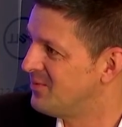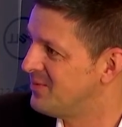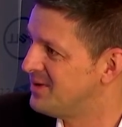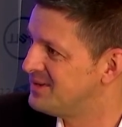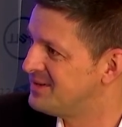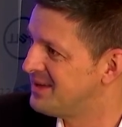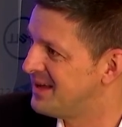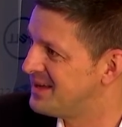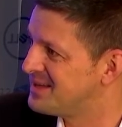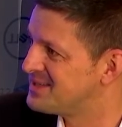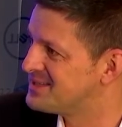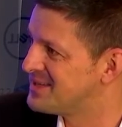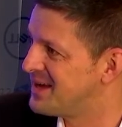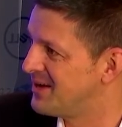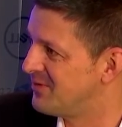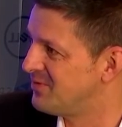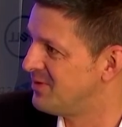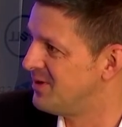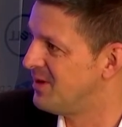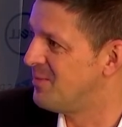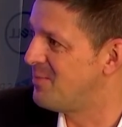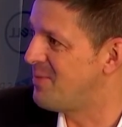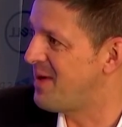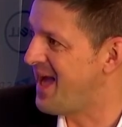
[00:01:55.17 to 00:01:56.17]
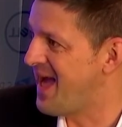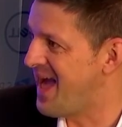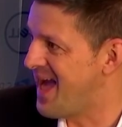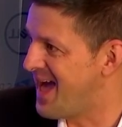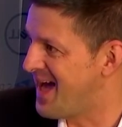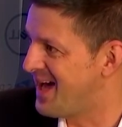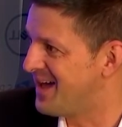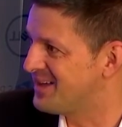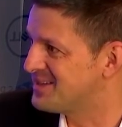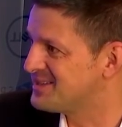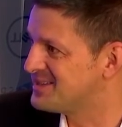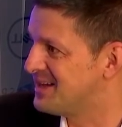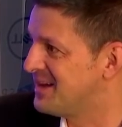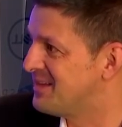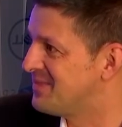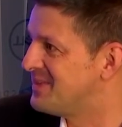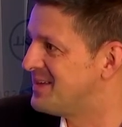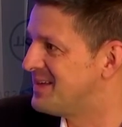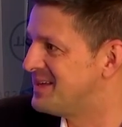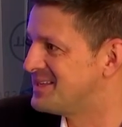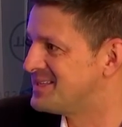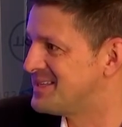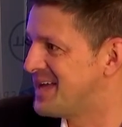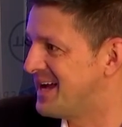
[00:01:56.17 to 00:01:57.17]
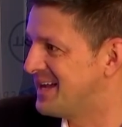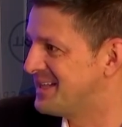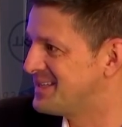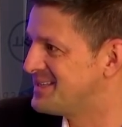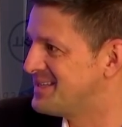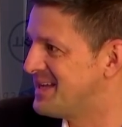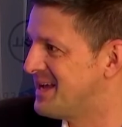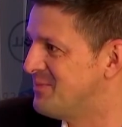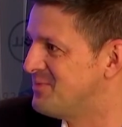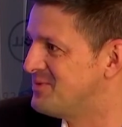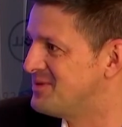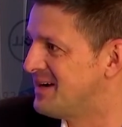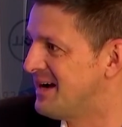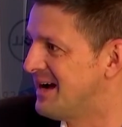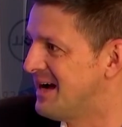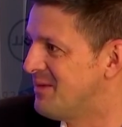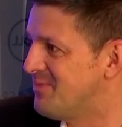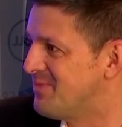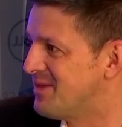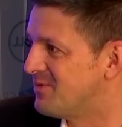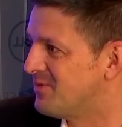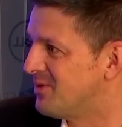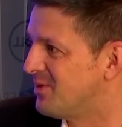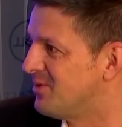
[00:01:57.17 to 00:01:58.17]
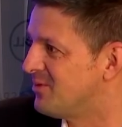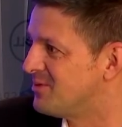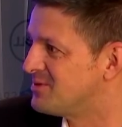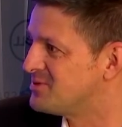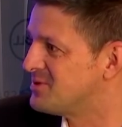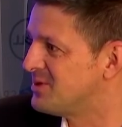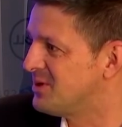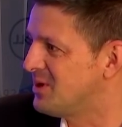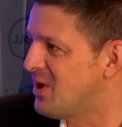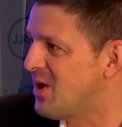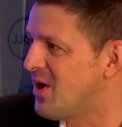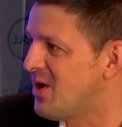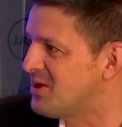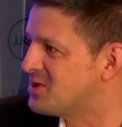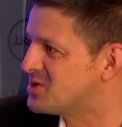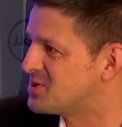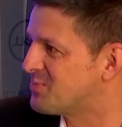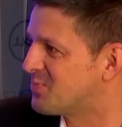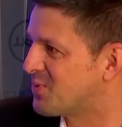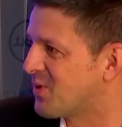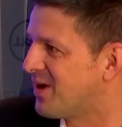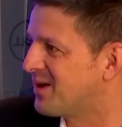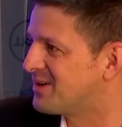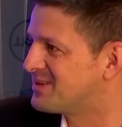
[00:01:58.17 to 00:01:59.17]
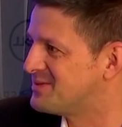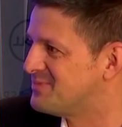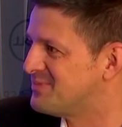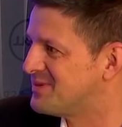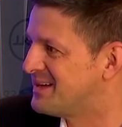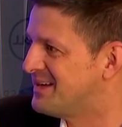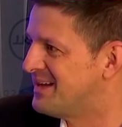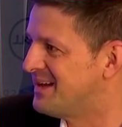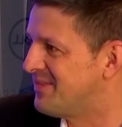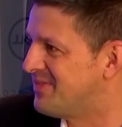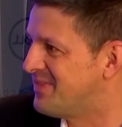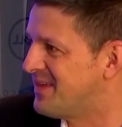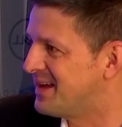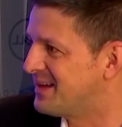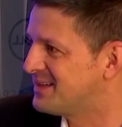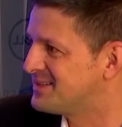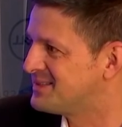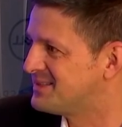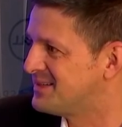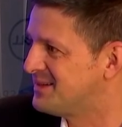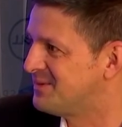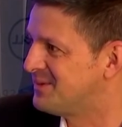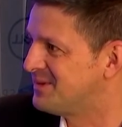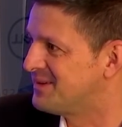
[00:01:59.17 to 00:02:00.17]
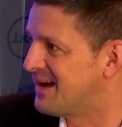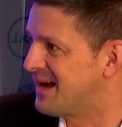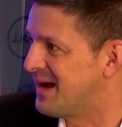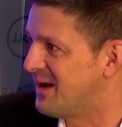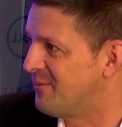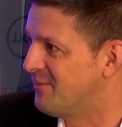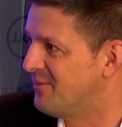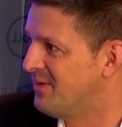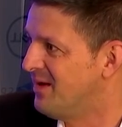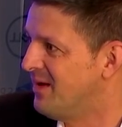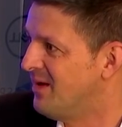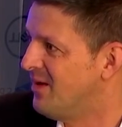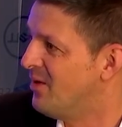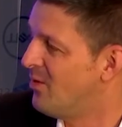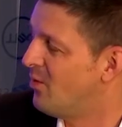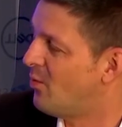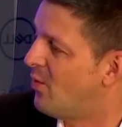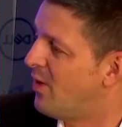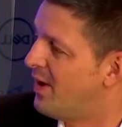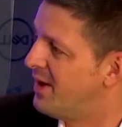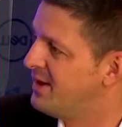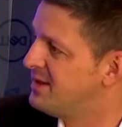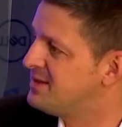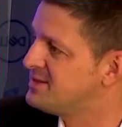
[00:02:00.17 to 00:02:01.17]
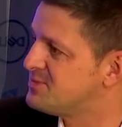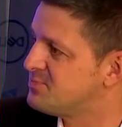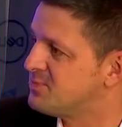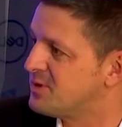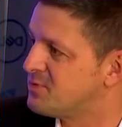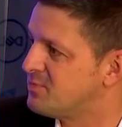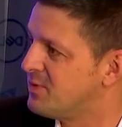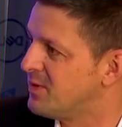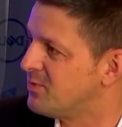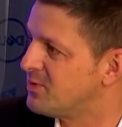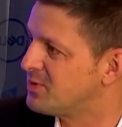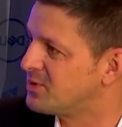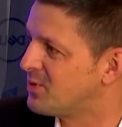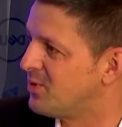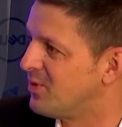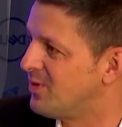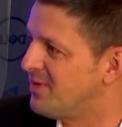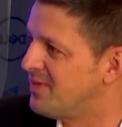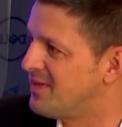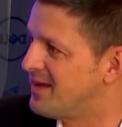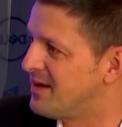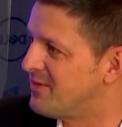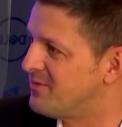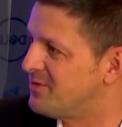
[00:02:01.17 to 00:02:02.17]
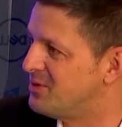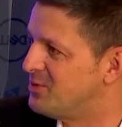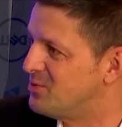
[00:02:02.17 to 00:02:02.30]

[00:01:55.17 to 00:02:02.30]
we take several paths at the exact same time that will also launch approximately at the same time. One is what we would call the